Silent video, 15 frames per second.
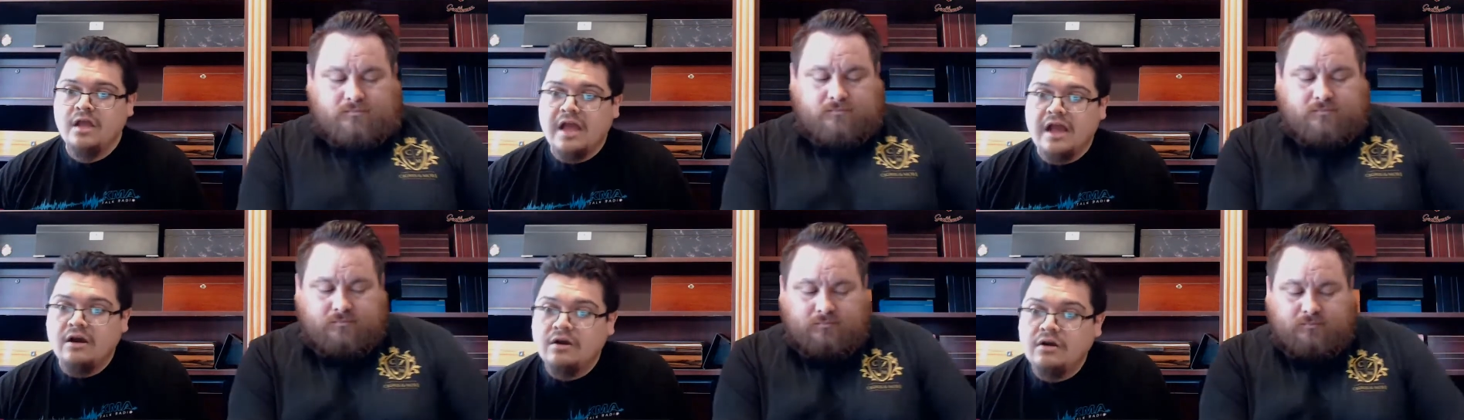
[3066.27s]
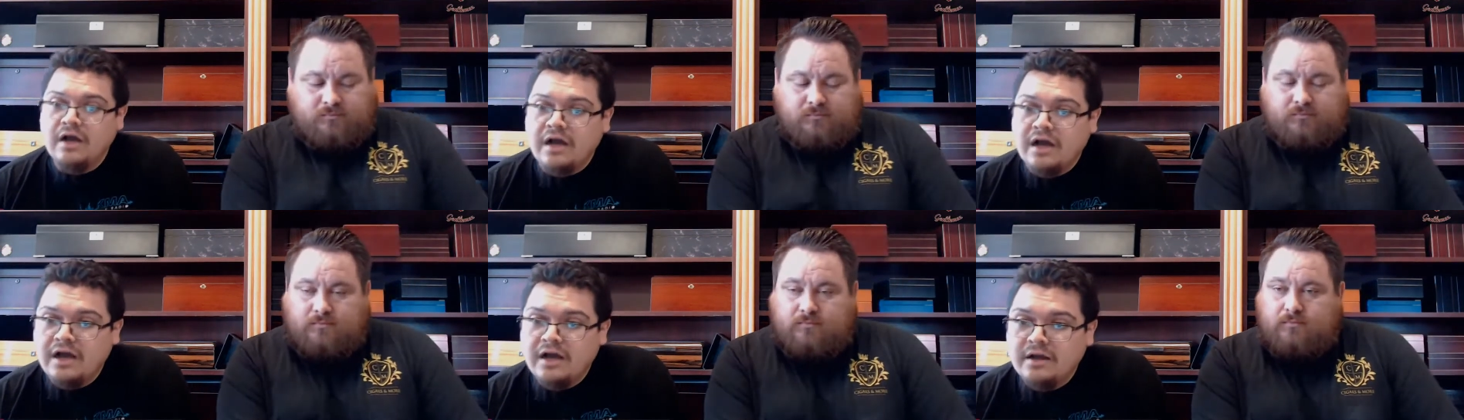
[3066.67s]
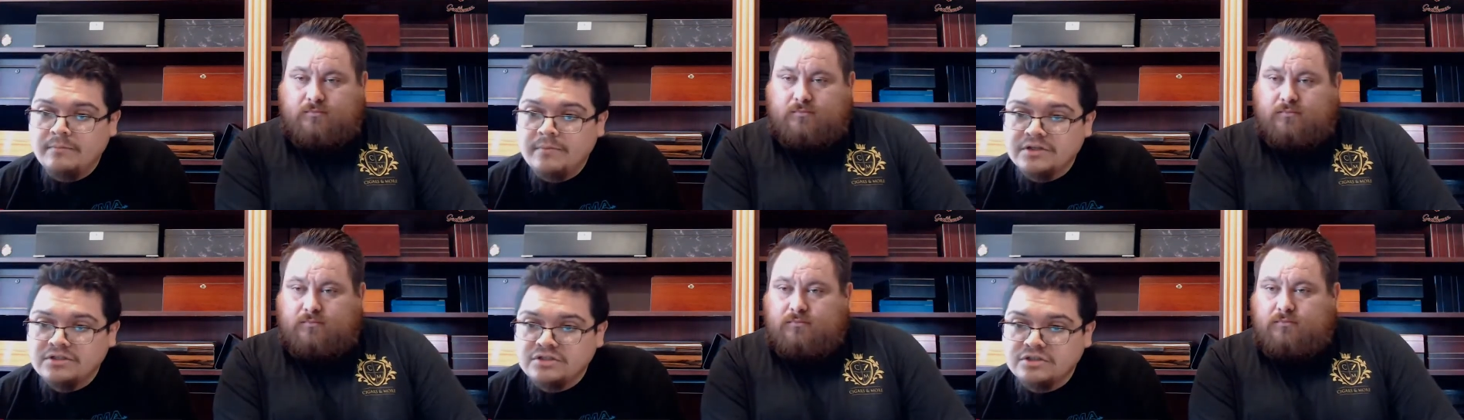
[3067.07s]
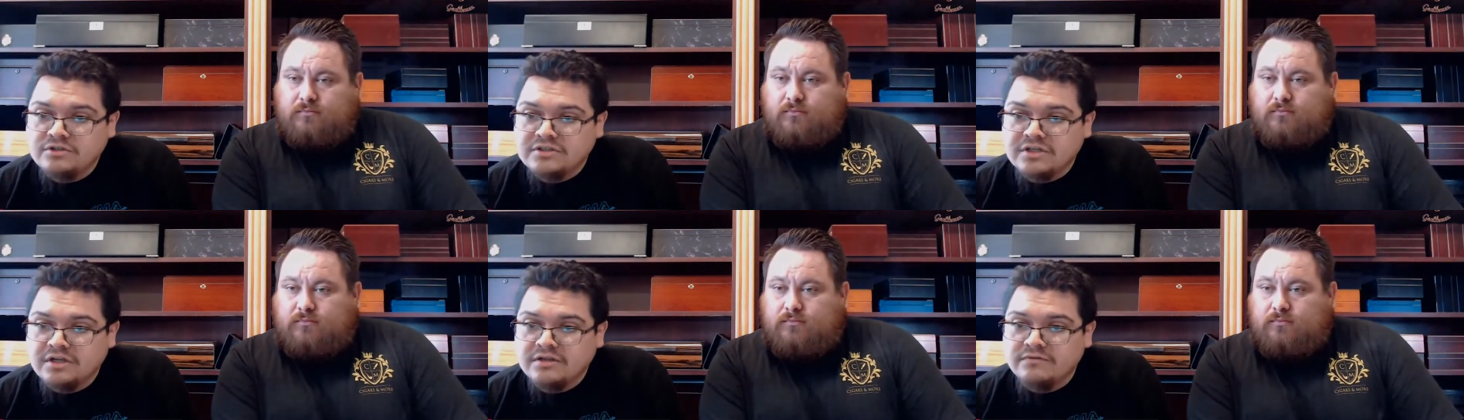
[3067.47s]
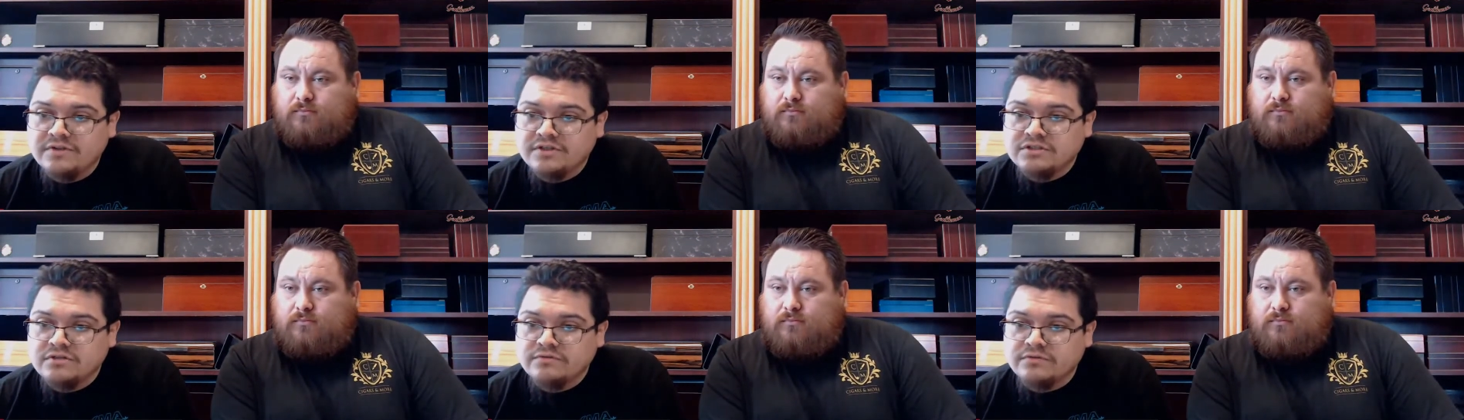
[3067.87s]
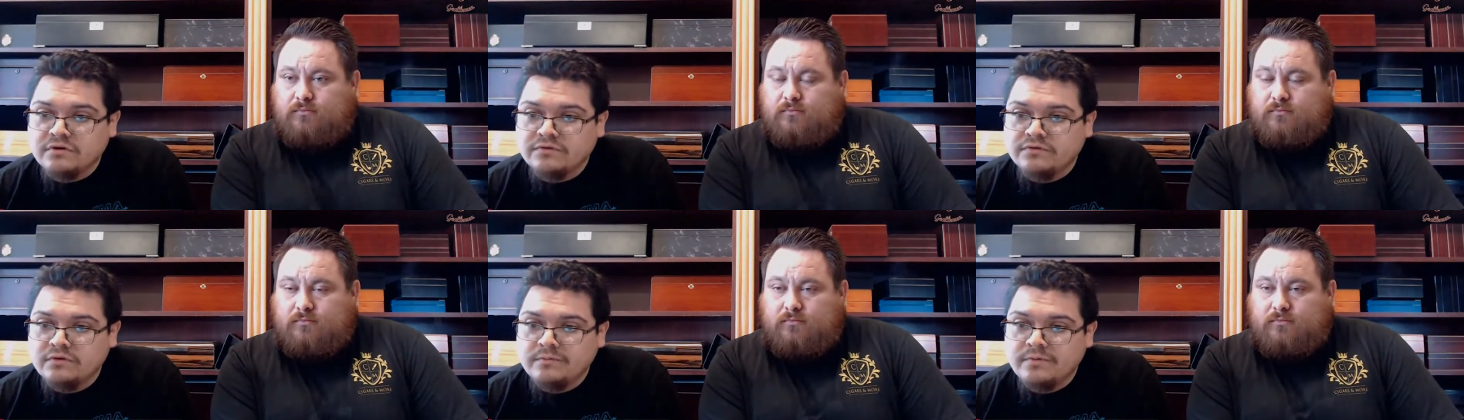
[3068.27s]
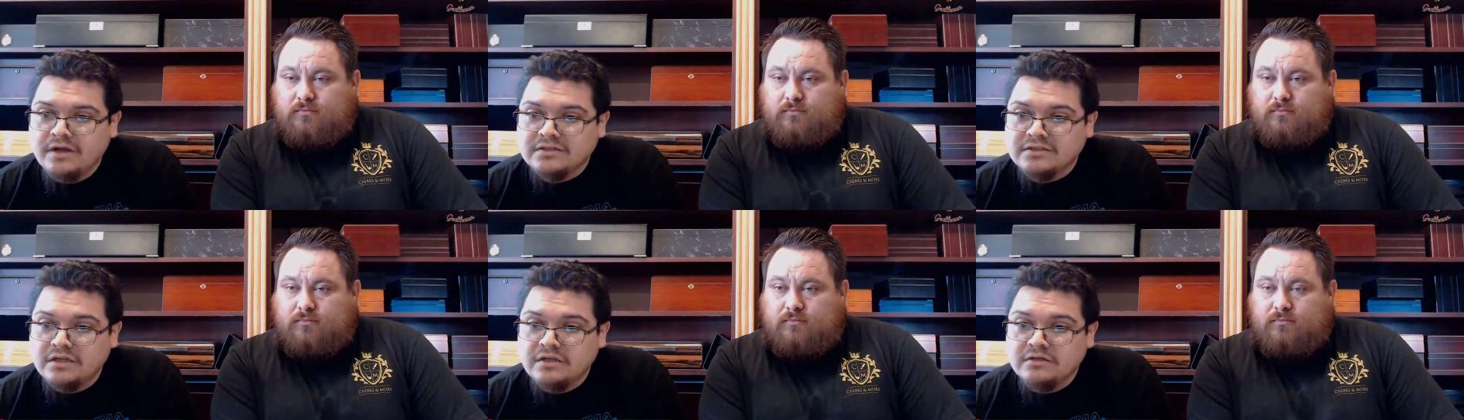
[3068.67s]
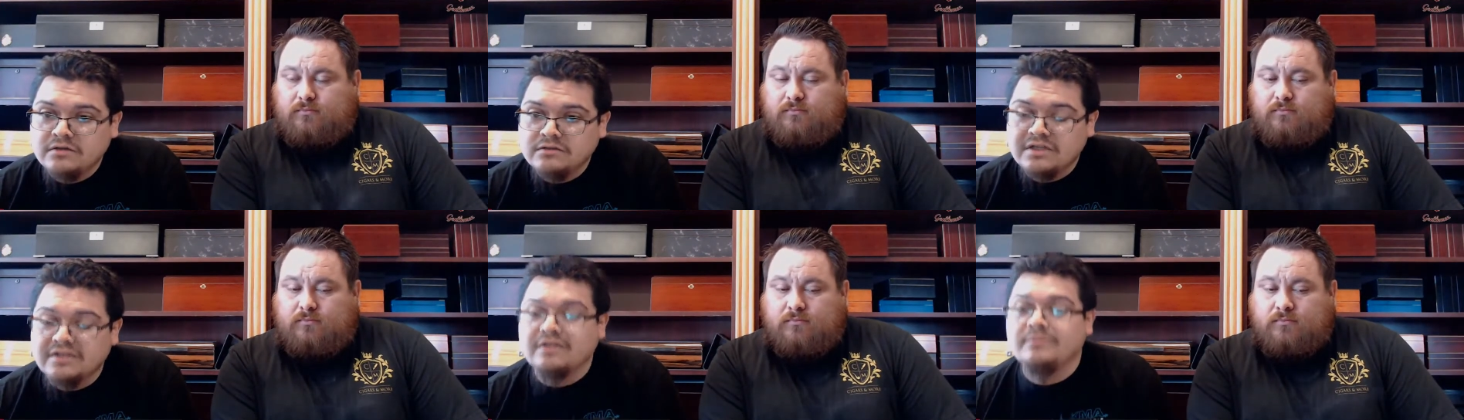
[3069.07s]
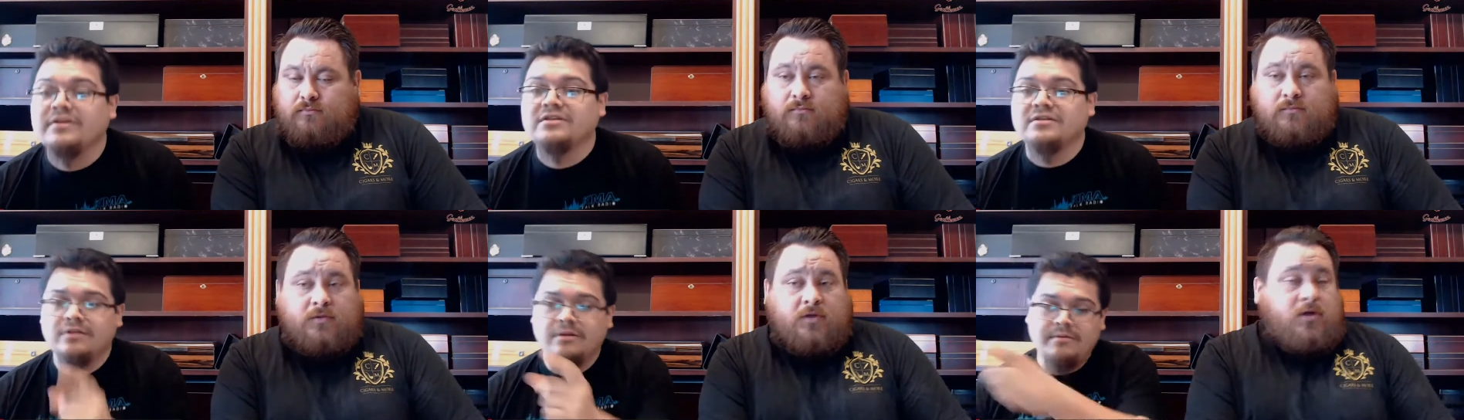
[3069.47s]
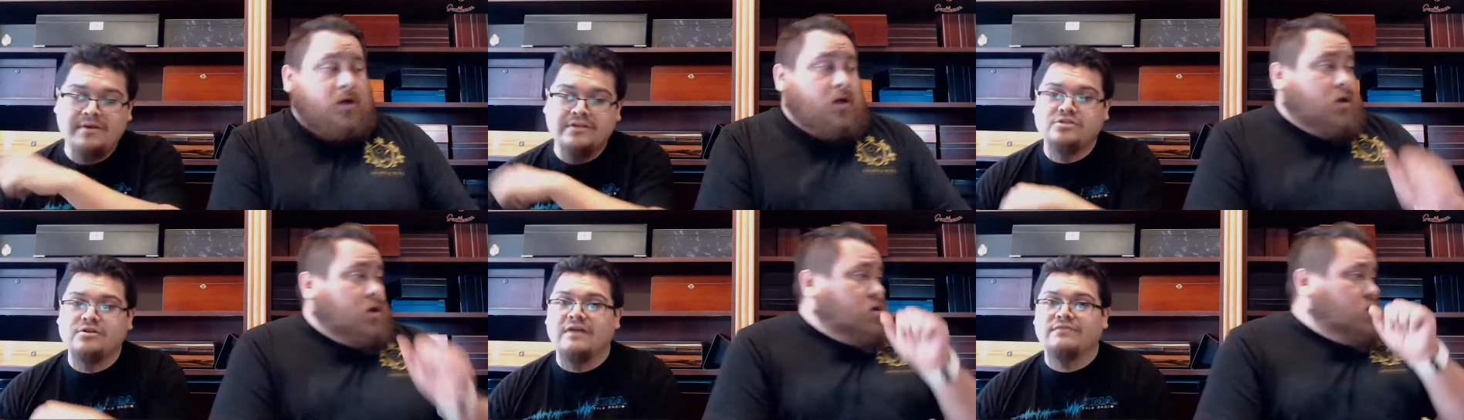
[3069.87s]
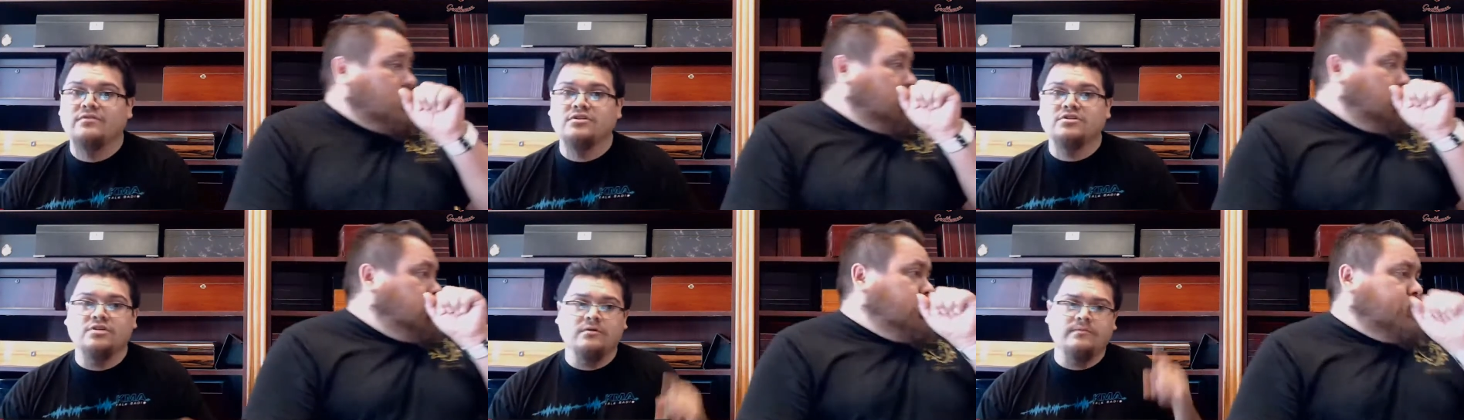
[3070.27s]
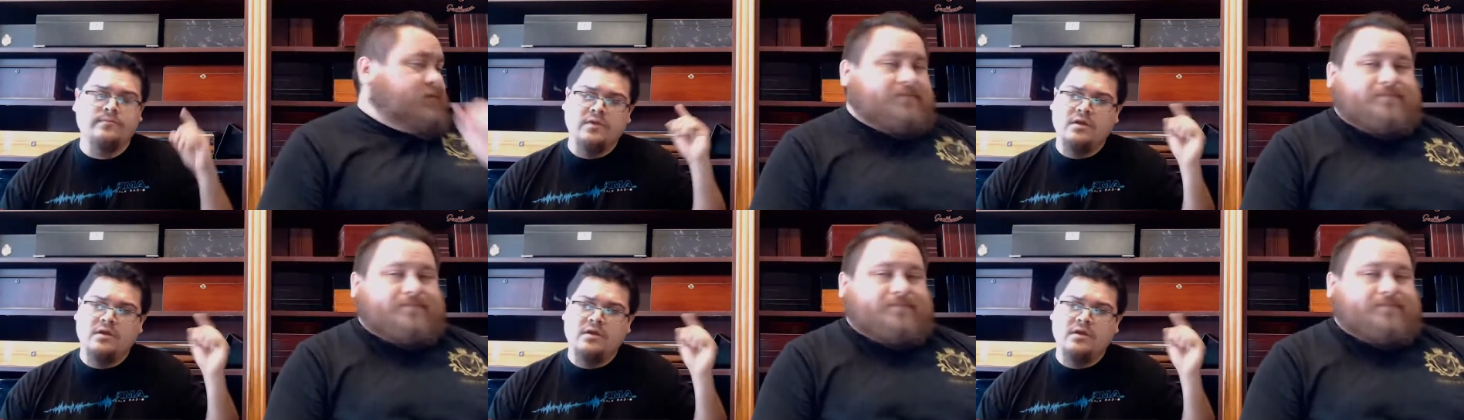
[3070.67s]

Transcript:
Speaker 1: How uh, much are you selling the vision for a full box? Doug, let me let me message you after the show.